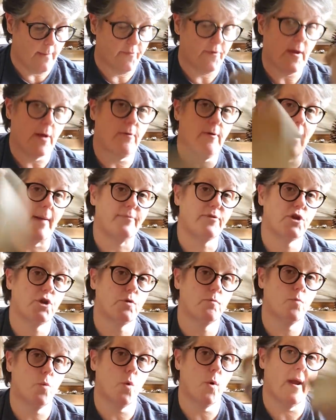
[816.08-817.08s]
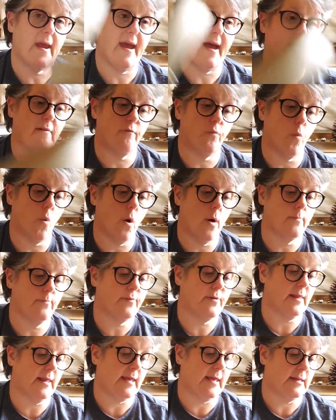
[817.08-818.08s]
So I grabbed 2 more. I have 1
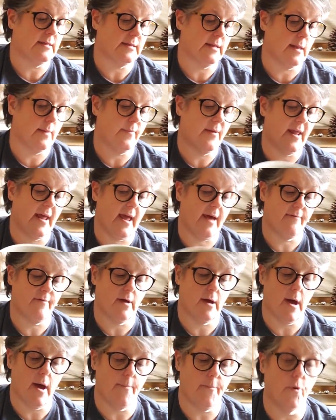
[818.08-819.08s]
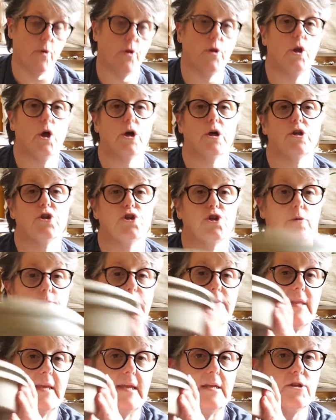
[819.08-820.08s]
plant in it, but I have a couple larger
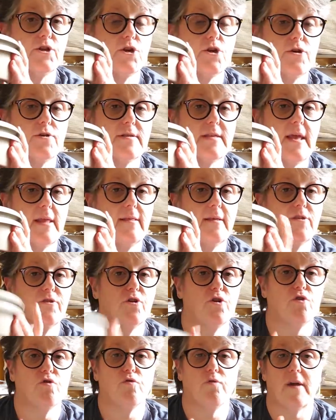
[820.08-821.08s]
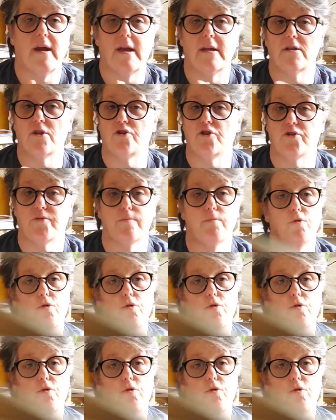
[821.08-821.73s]
planters, and these are great to just